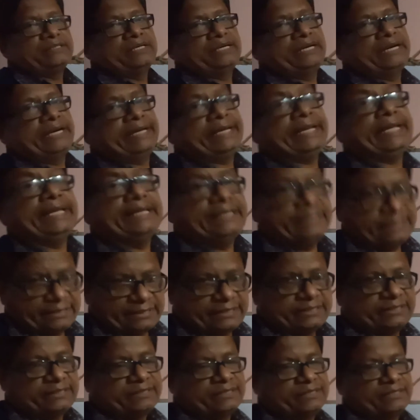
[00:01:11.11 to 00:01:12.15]
range.
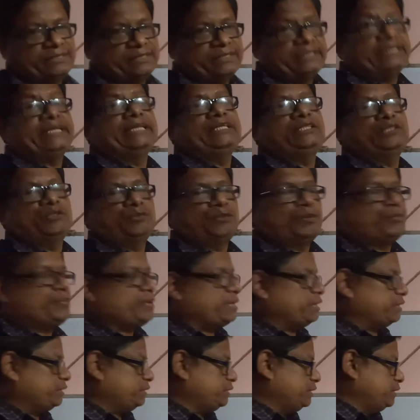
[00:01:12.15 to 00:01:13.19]
Range of the
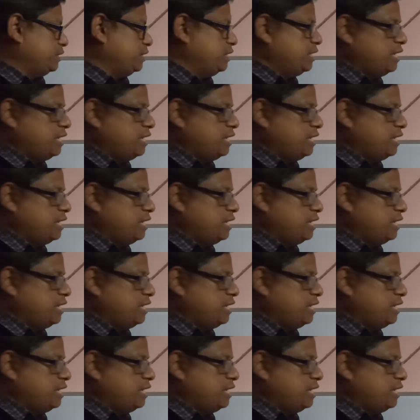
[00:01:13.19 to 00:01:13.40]
function.